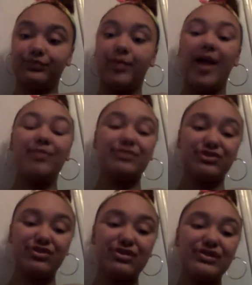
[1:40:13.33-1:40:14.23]
Paper
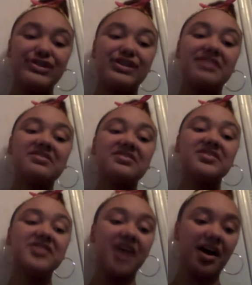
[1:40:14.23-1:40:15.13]
straws
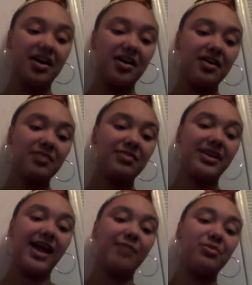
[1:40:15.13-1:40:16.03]
suck with a
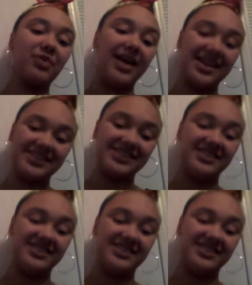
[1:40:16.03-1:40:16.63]
capital S.